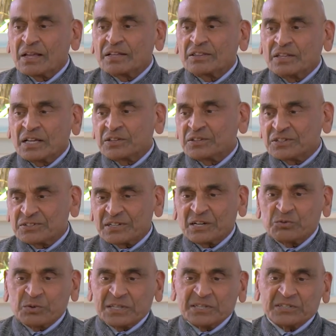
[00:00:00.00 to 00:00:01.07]
then they
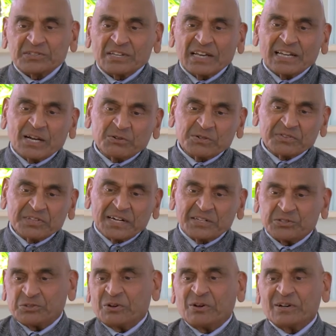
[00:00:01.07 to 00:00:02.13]
said when they sell out of that
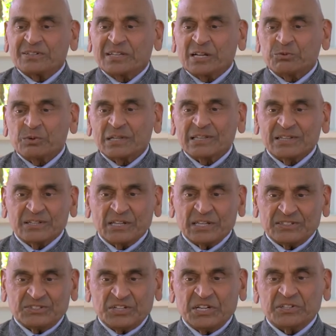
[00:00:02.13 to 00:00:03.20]
stock, then will they
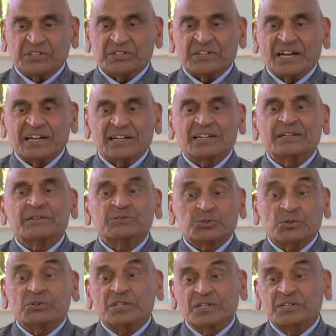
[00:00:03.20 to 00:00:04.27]
change the title.
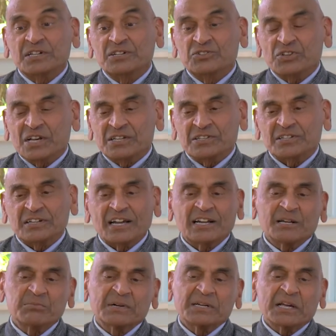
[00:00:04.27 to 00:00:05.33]
So they did change the
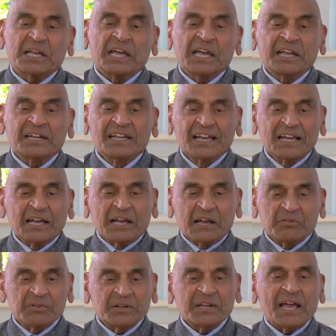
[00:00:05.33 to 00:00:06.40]
title, but again,
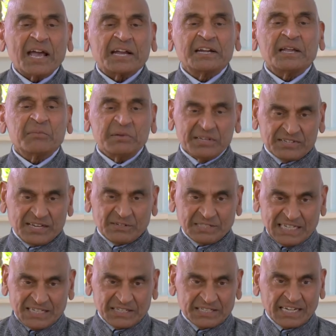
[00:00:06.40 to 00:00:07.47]
a very academic
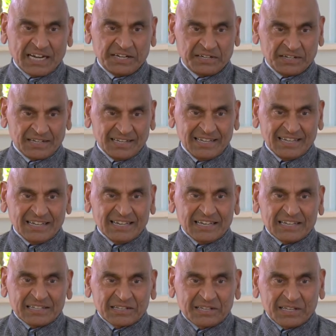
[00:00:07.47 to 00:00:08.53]
sounding title.
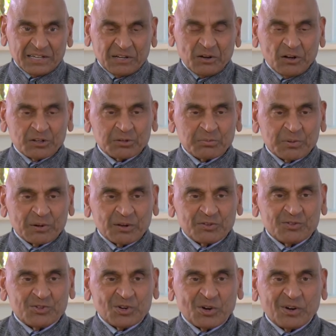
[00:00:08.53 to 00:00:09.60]
The Gospel
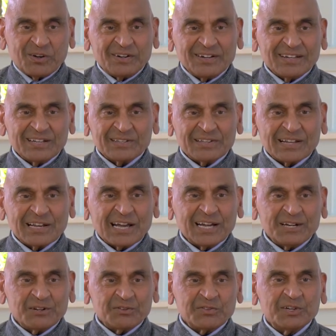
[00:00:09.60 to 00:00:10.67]
of John in the
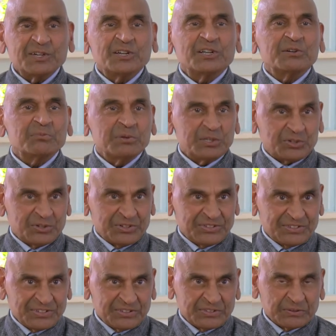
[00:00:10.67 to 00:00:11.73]
Light of Indian
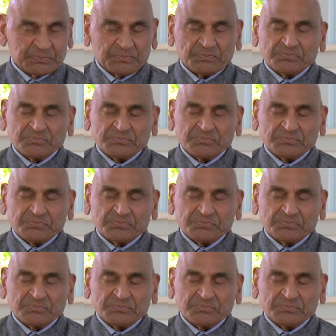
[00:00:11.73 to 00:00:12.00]
Mysticism.